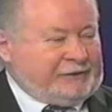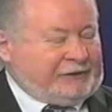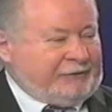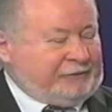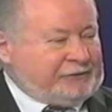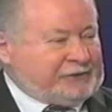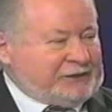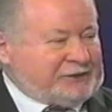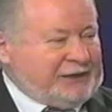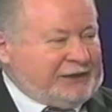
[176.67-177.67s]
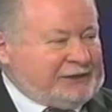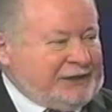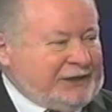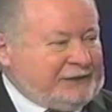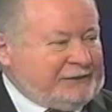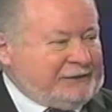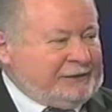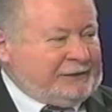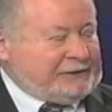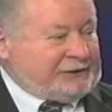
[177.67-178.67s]
The governor says 10.10.
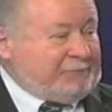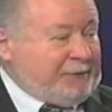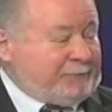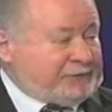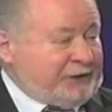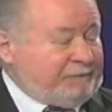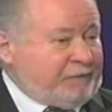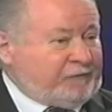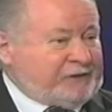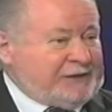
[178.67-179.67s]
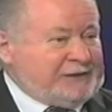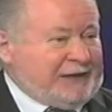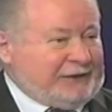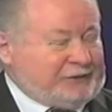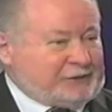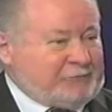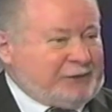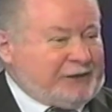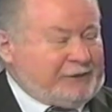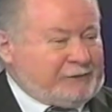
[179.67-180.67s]
Some people say $15. So I
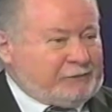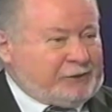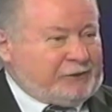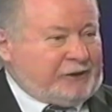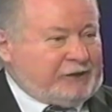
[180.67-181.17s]
mean, I think the real